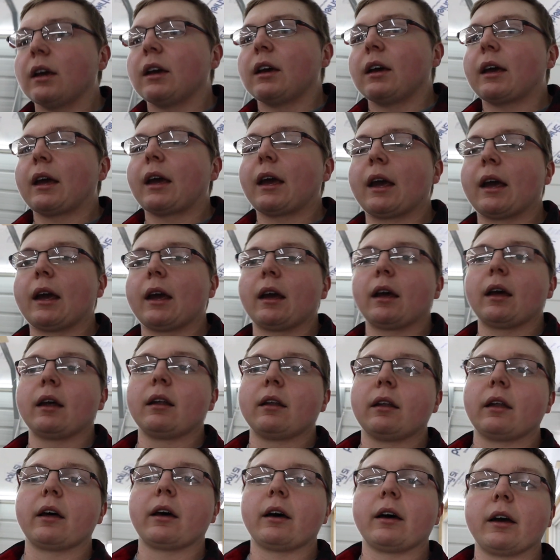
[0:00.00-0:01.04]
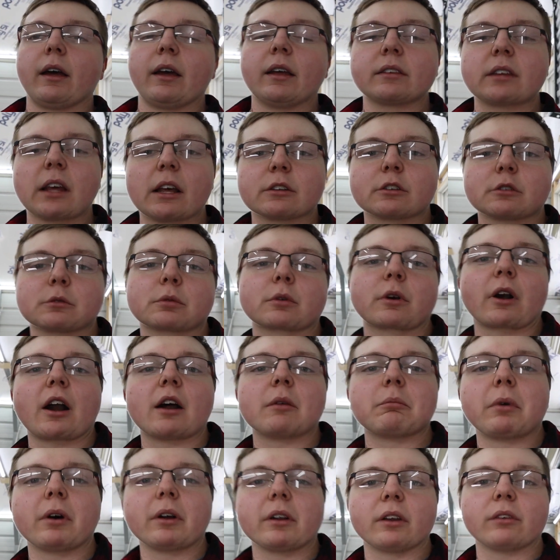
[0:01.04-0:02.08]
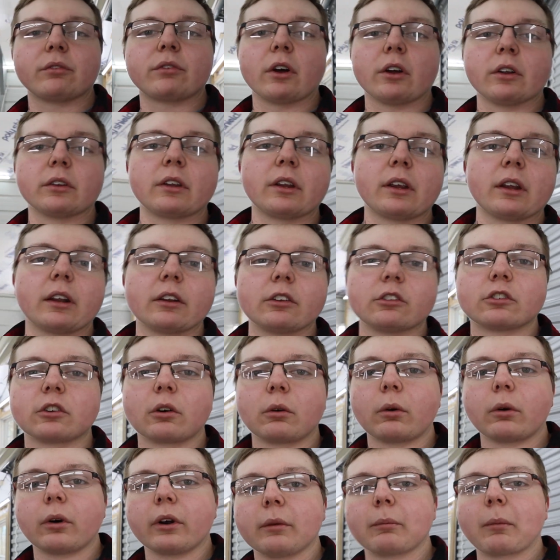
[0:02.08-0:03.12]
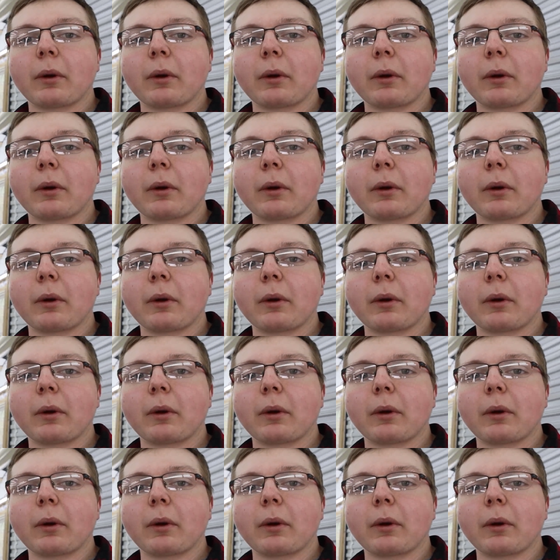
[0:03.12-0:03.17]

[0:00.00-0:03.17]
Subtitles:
And hit that subscribe button if y'all did enjoy.